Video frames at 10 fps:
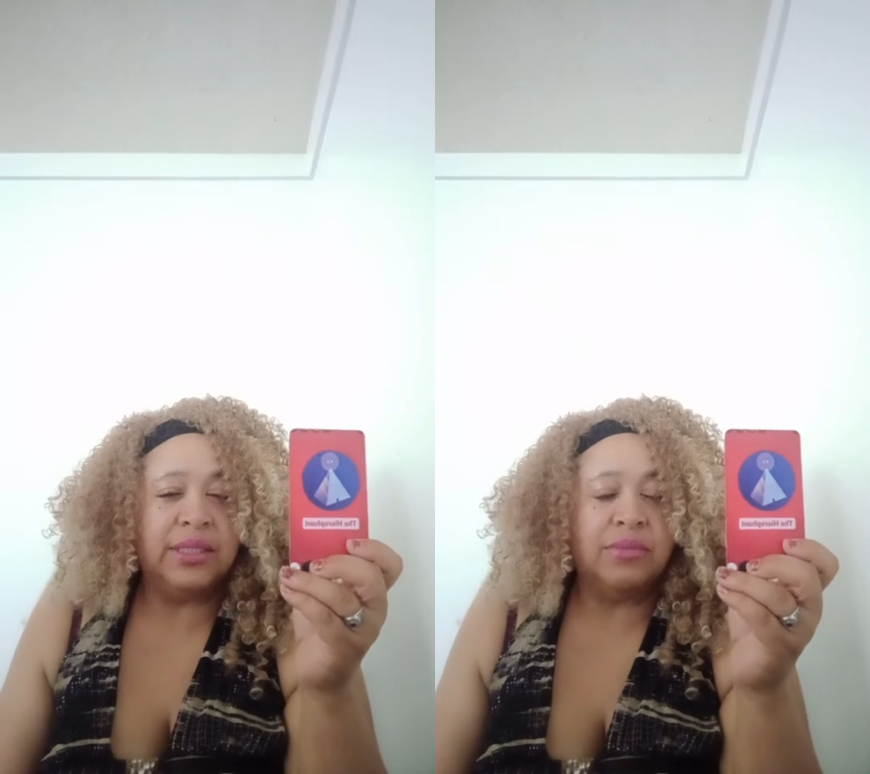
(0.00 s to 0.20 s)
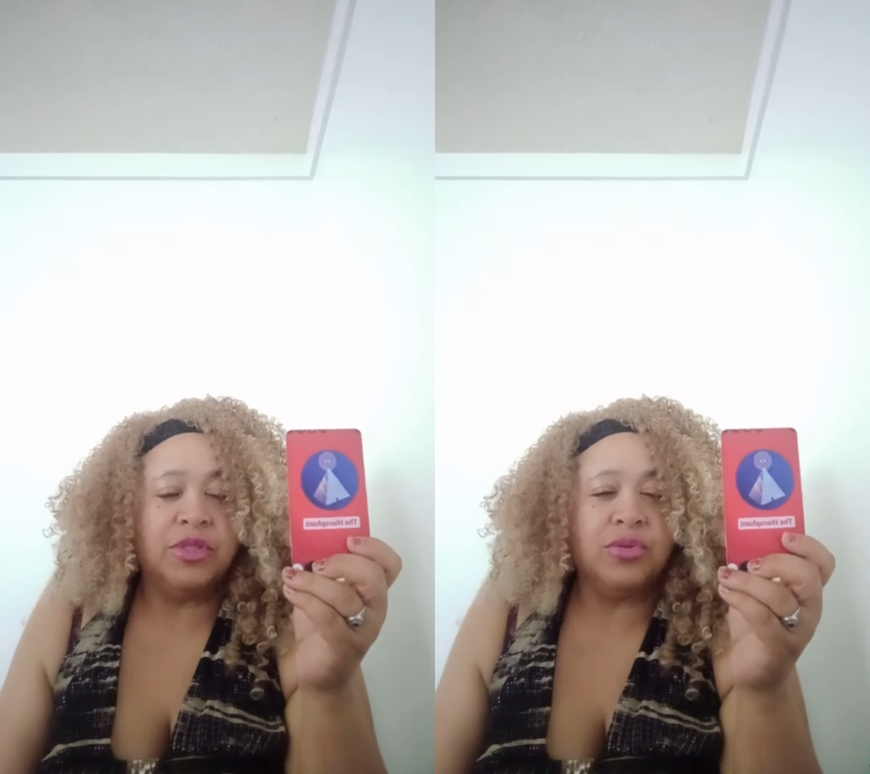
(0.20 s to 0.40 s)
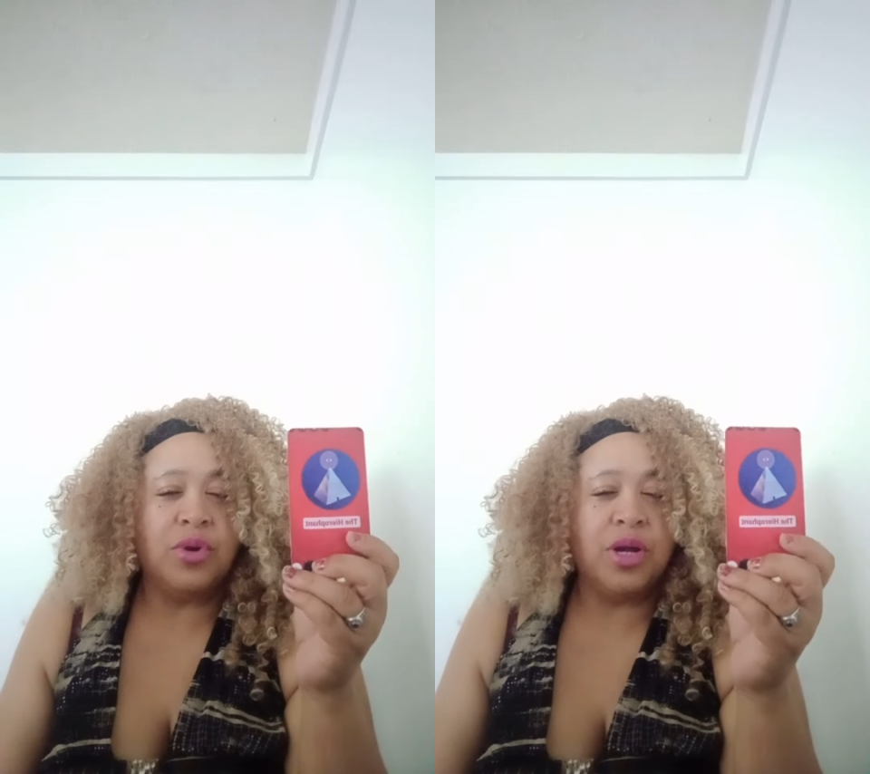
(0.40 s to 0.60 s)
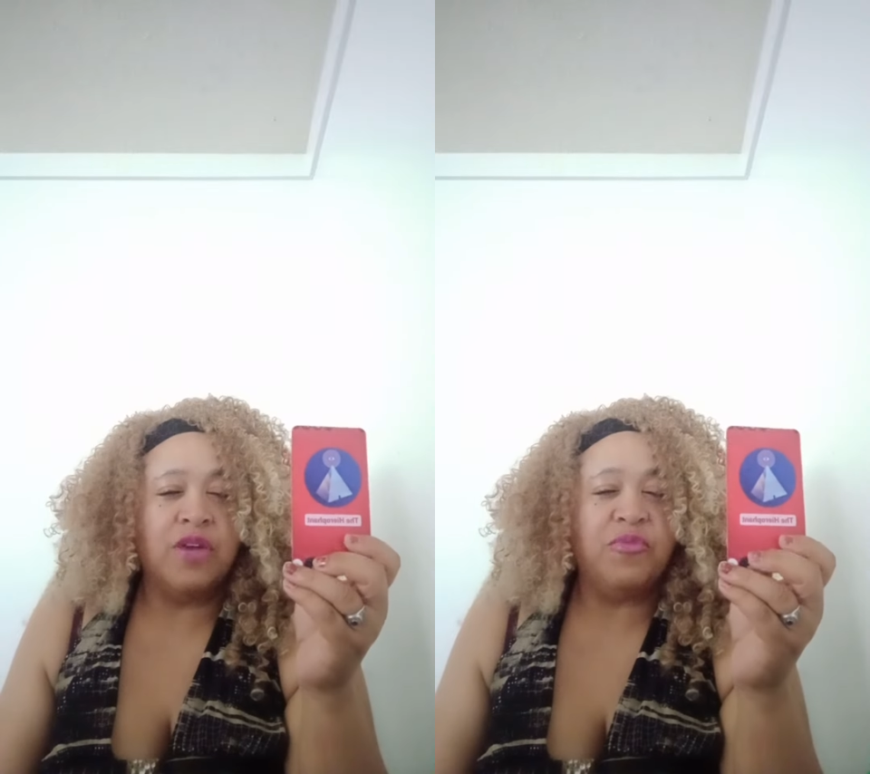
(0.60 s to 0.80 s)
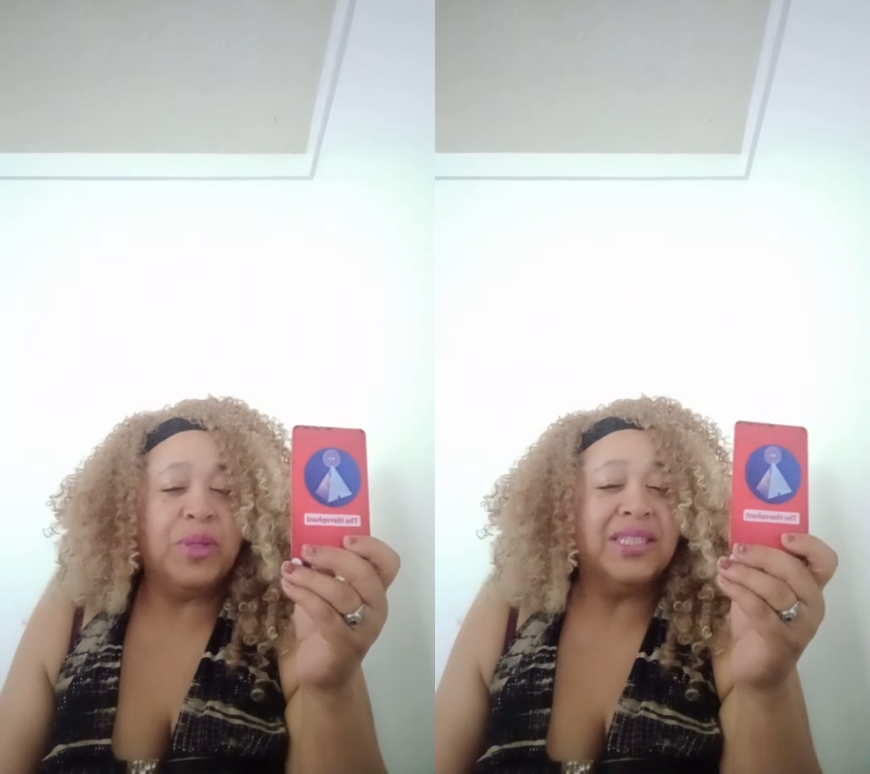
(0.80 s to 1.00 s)
some sort
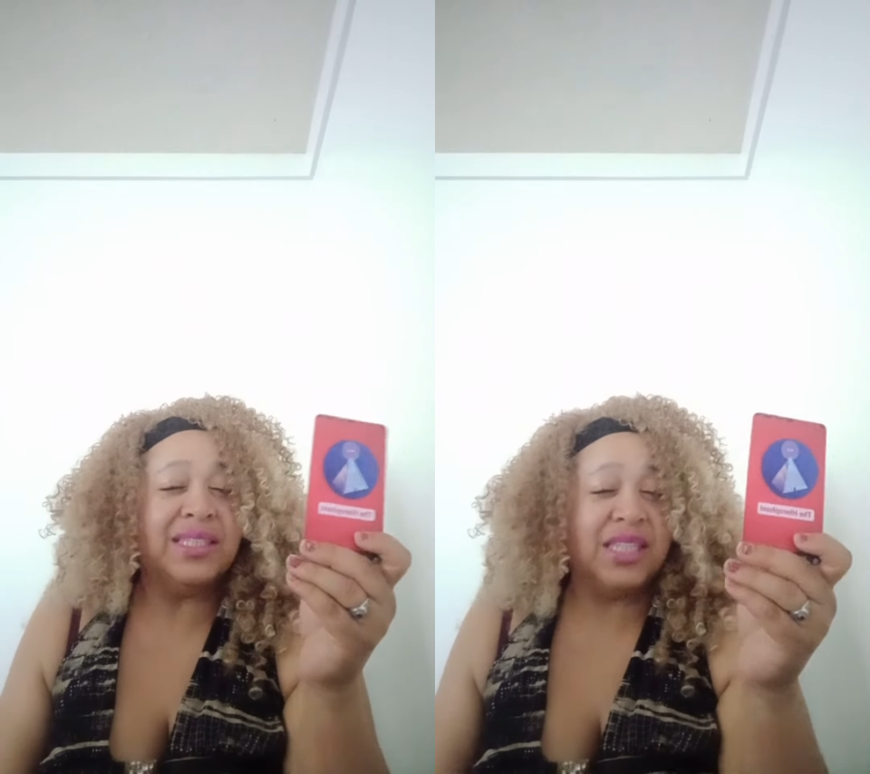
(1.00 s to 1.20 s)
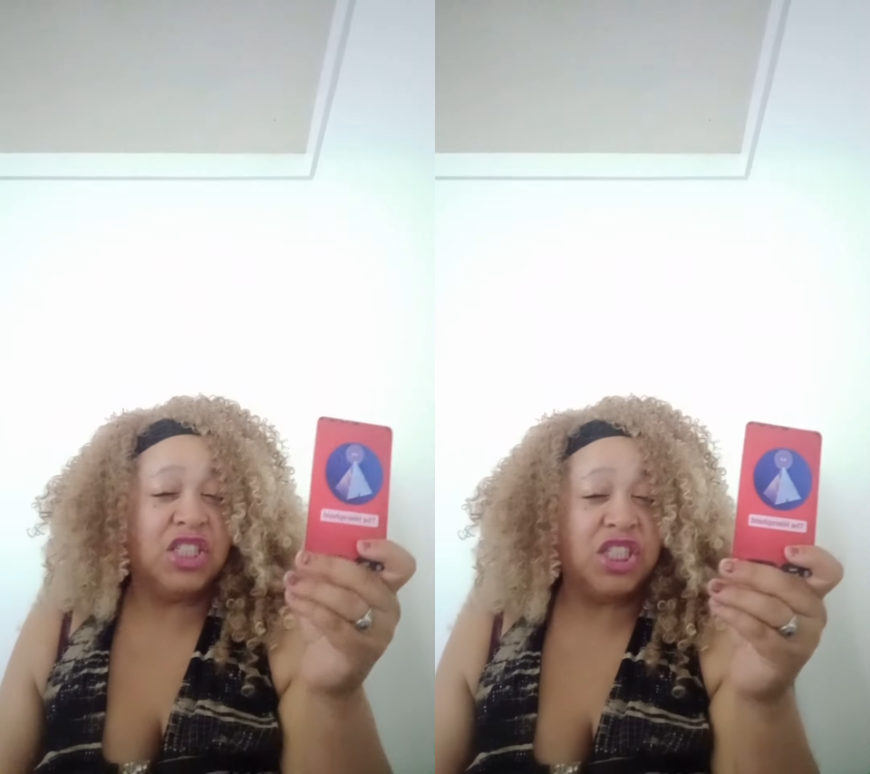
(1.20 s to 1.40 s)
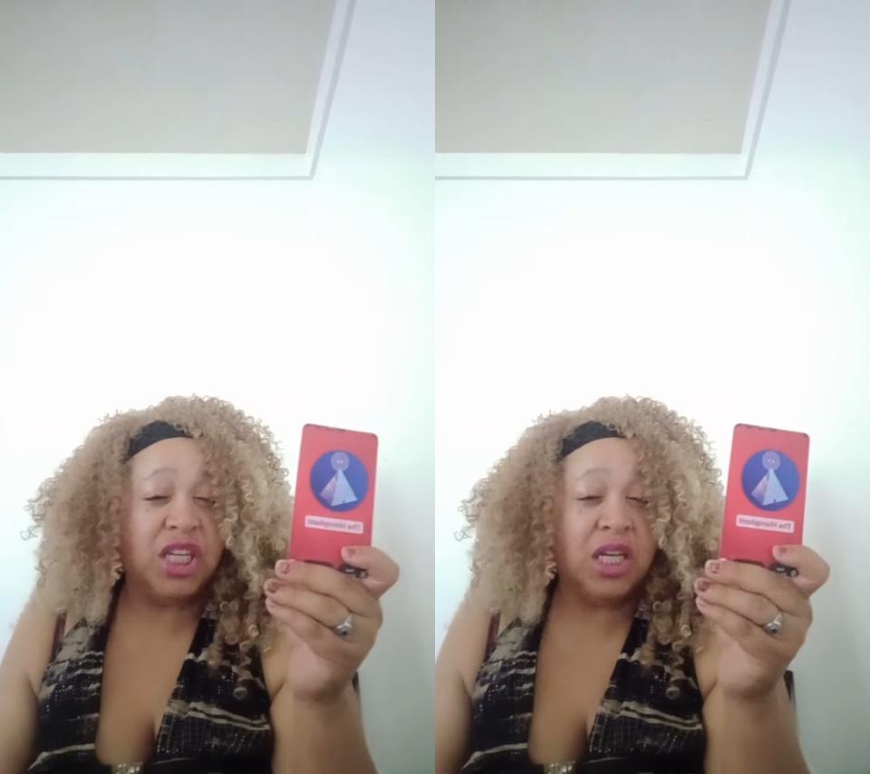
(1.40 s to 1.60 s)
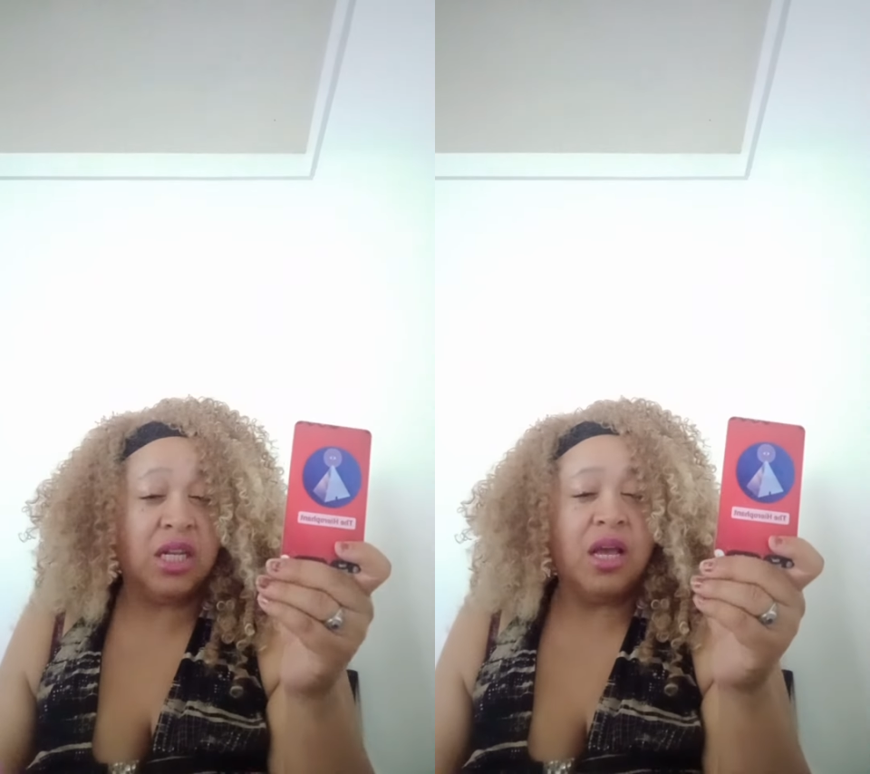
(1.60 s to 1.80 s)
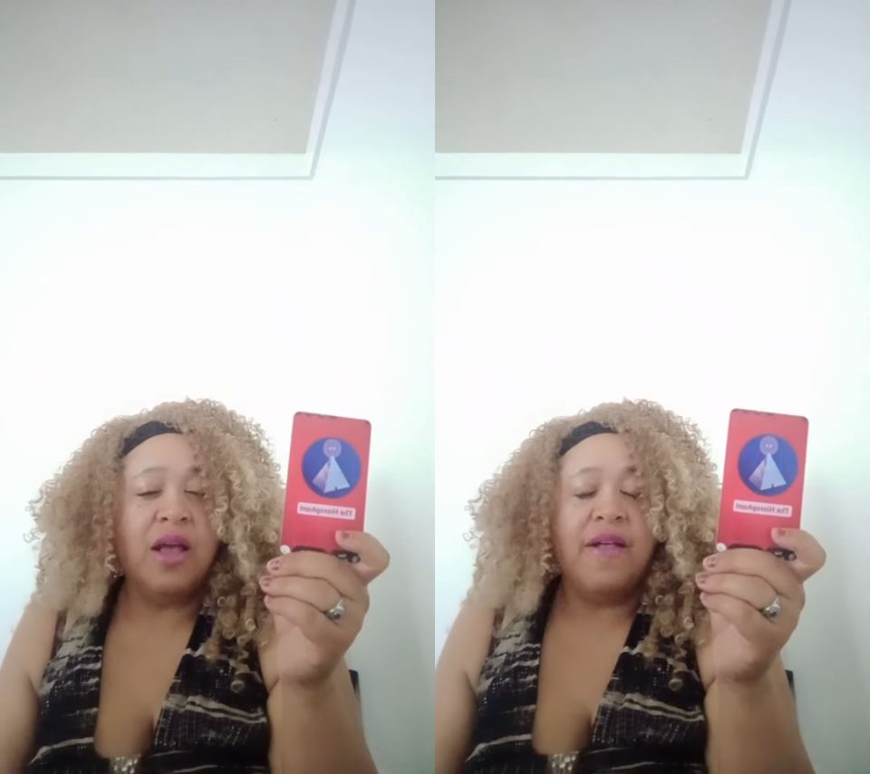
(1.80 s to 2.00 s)
of position